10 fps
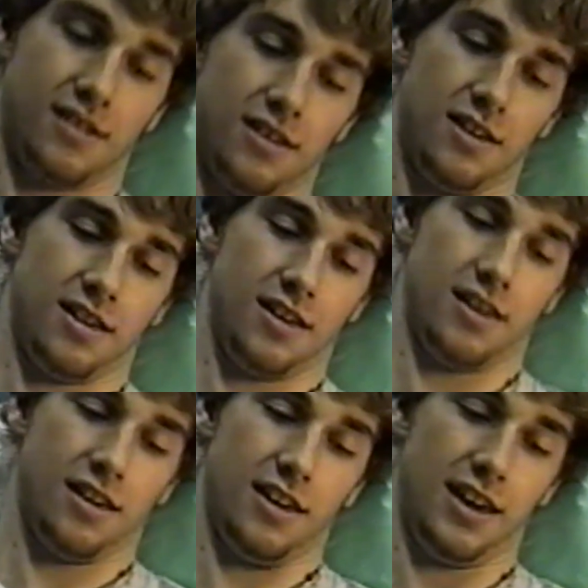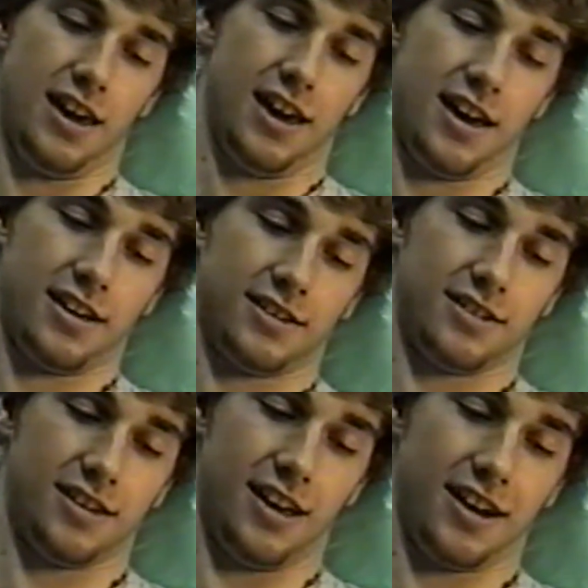Or? Yeah.
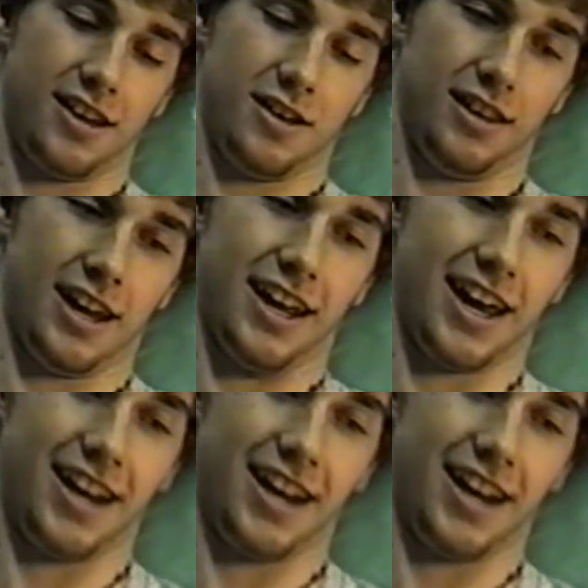The outline was